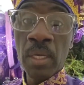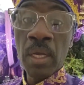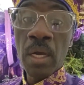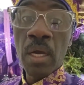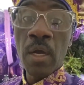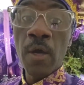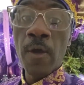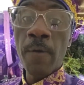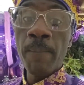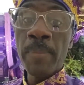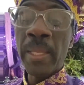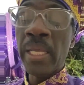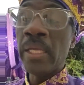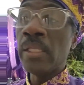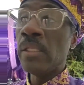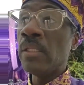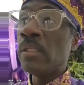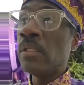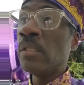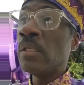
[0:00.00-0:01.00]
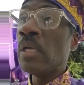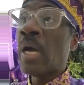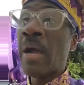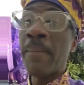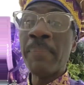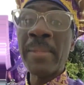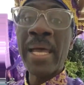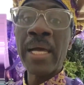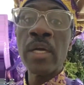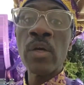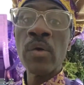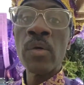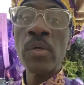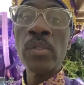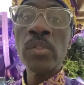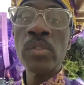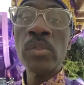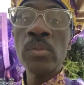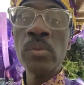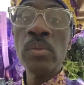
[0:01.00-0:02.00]
And I'm not
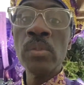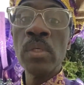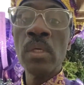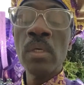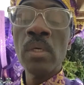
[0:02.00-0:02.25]
going to,